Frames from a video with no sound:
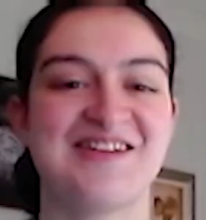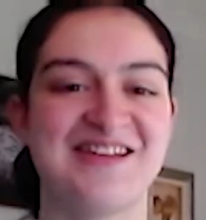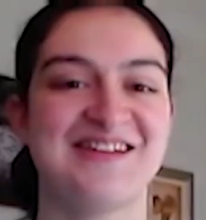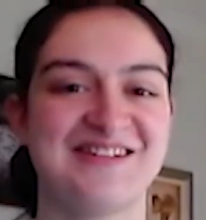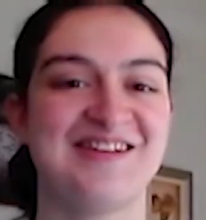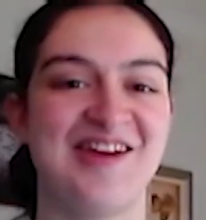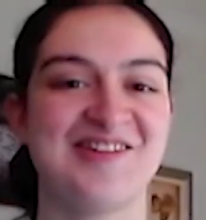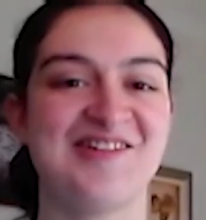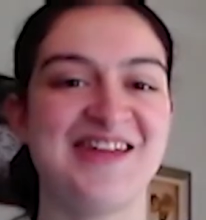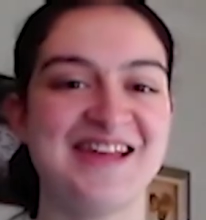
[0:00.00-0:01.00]
a good
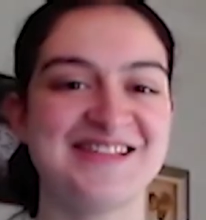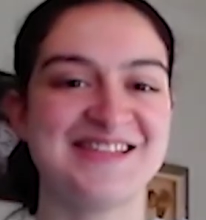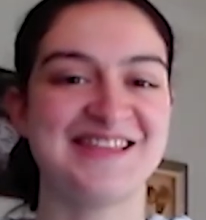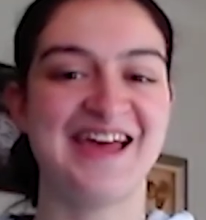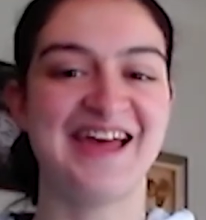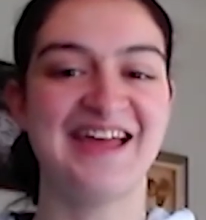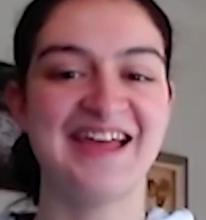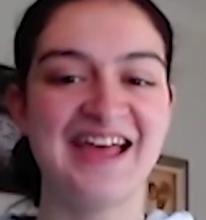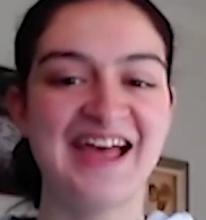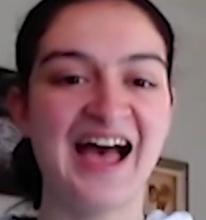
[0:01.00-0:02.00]
no good answer there.
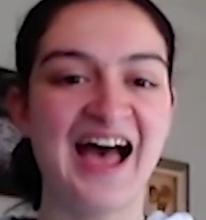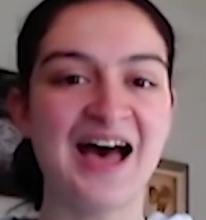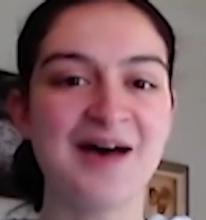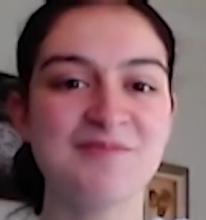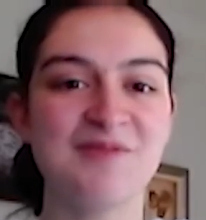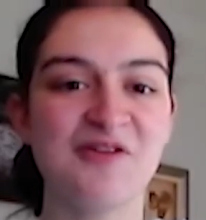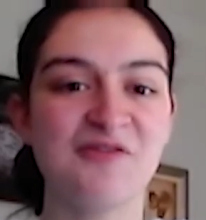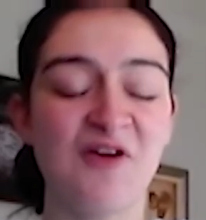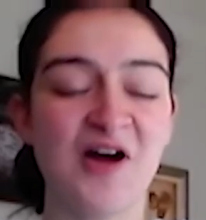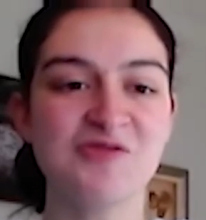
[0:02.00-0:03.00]
Um,
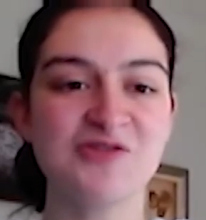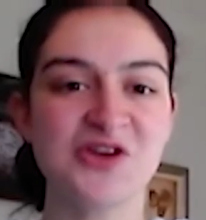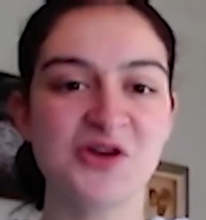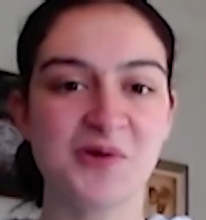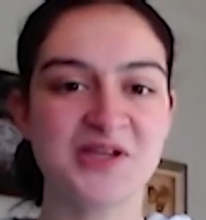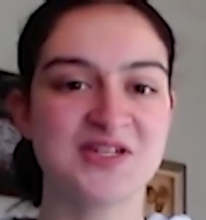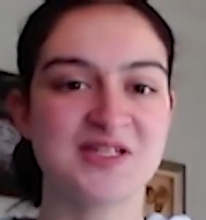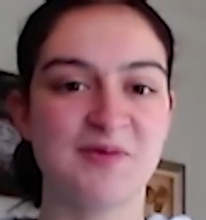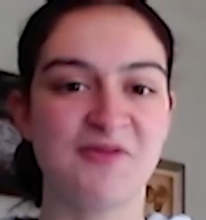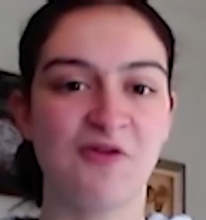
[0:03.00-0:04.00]
final two
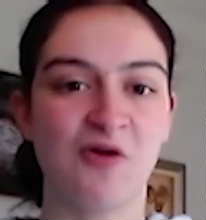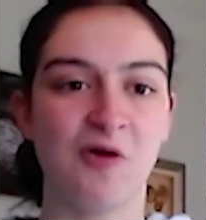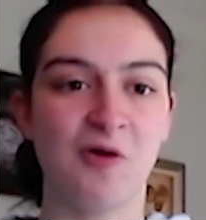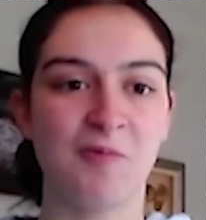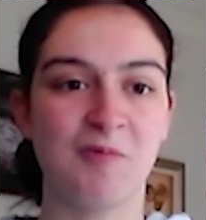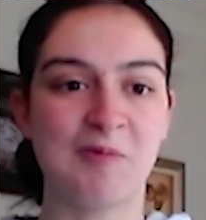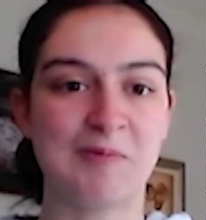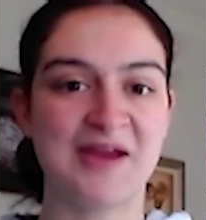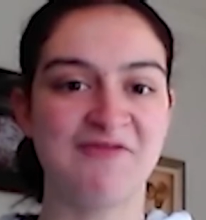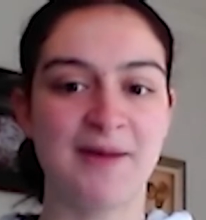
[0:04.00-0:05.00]
questions before
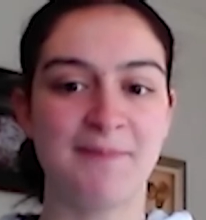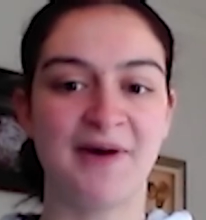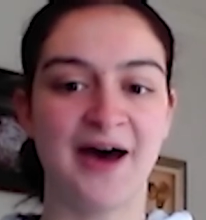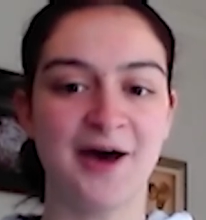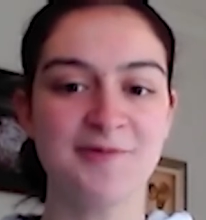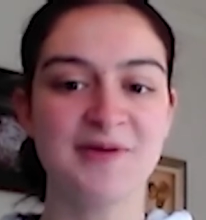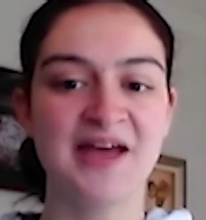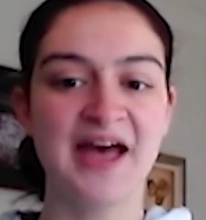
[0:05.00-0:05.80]
we wrap up.